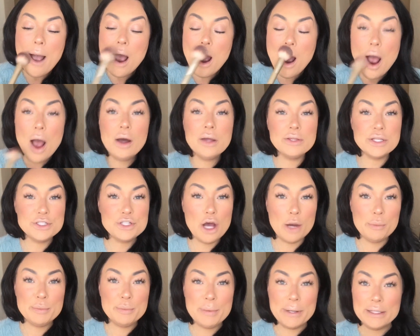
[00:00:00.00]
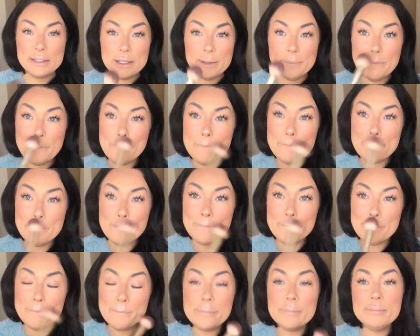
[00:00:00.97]
on the top of my lip,
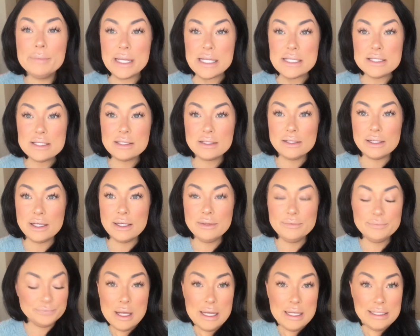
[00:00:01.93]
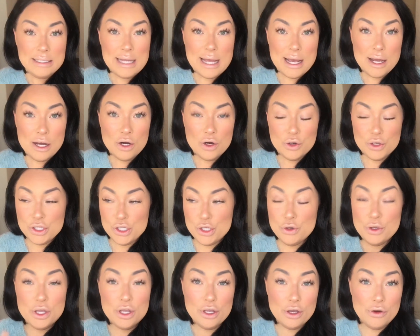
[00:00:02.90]
basically. Now you
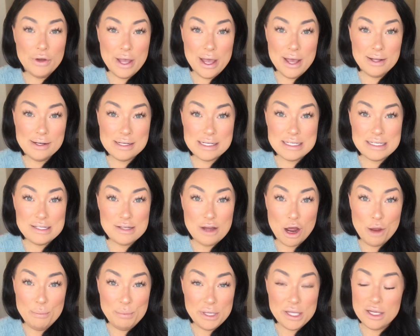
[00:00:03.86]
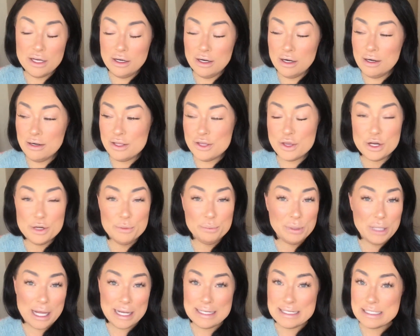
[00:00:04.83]
can go ahead and stop here. You can
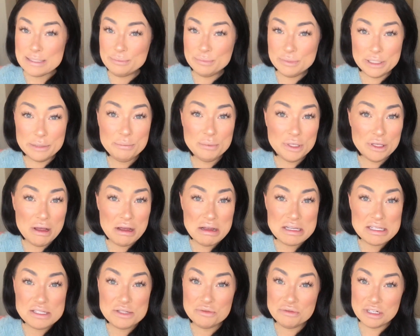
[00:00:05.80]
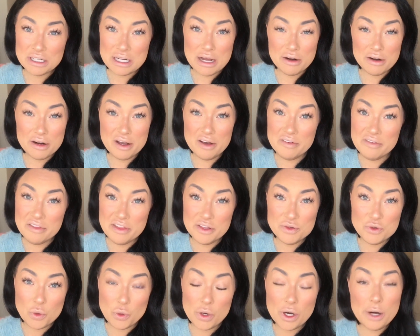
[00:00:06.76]
apply some lip gloss and run out of the
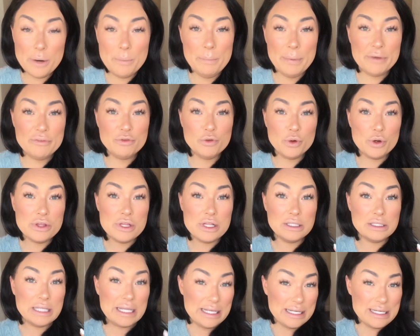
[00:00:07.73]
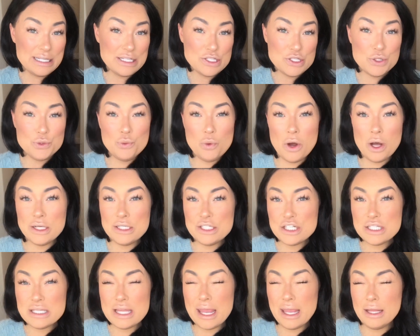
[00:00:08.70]
door, but for the ladies who want just
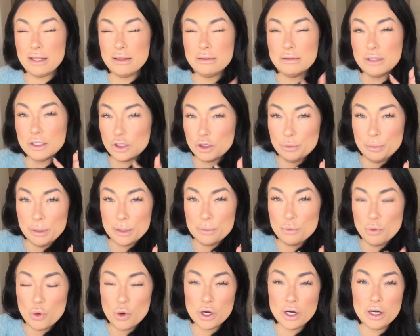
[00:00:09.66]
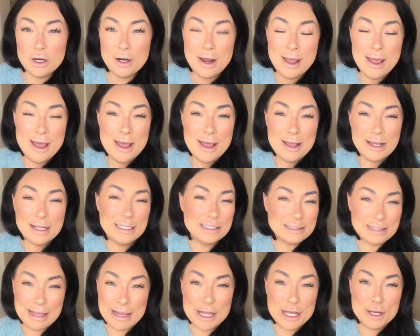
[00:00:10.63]
a little bit more
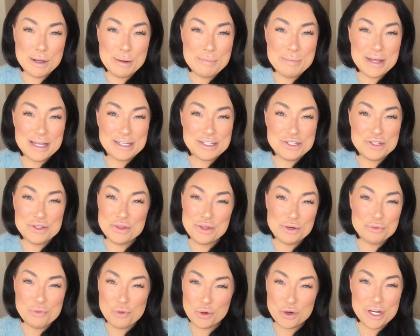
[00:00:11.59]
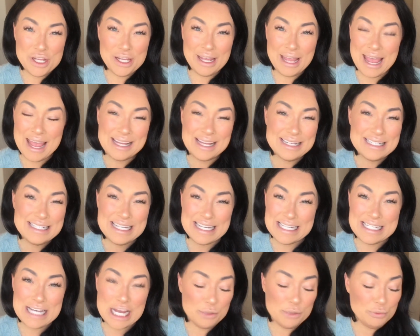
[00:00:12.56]
glam to their morning and
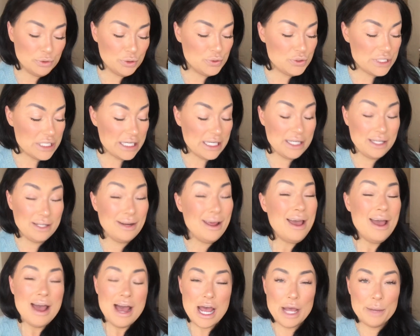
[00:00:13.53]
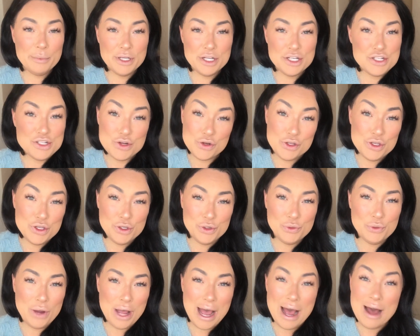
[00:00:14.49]
daytime routine, I'm gonna show
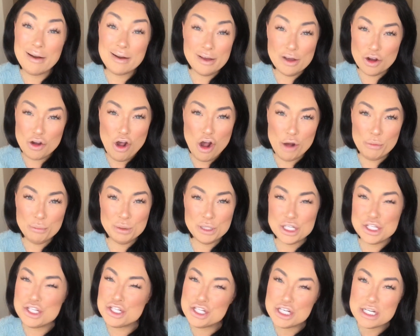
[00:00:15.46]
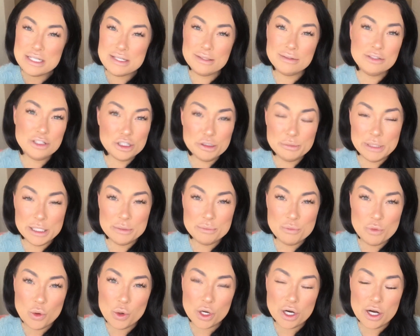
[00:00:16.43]
you how to accomplish just a little bit
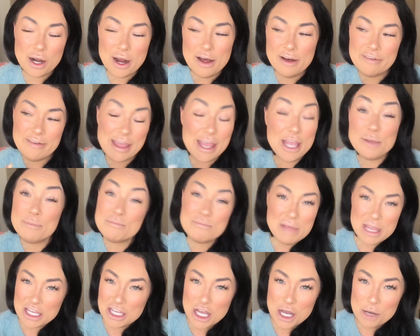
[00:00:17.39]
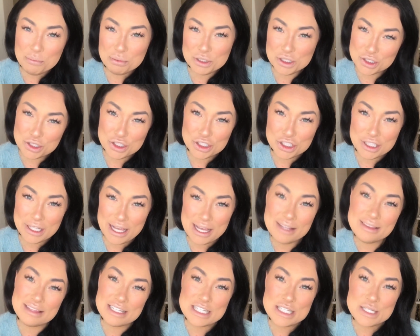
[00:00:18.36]
more of a makeup look at this